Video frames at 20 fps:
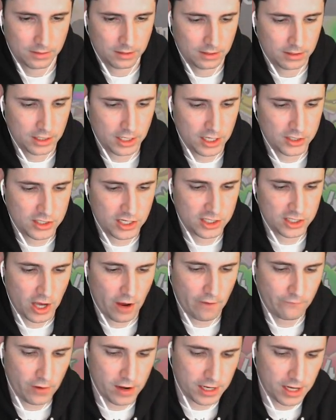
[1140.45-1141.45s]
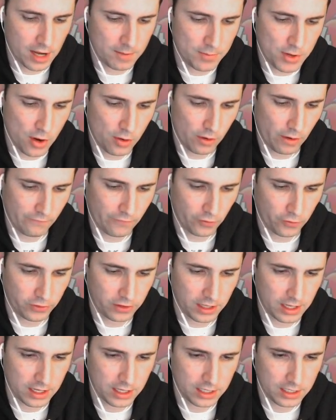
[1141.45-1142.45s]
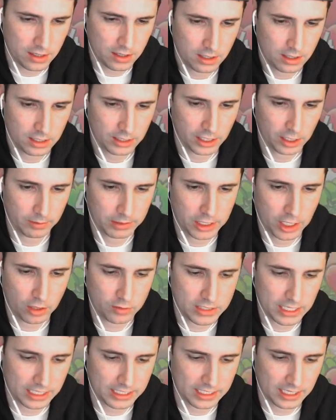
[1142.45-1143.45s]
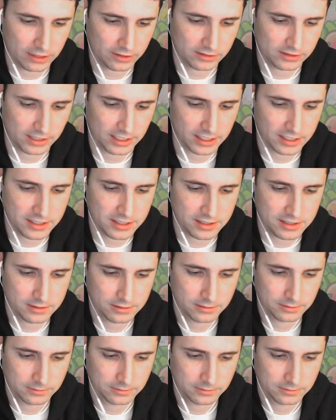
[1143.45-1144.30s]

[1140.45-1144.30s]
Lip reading: This is a freaking beautiful thing. There we go. Take it down to 6.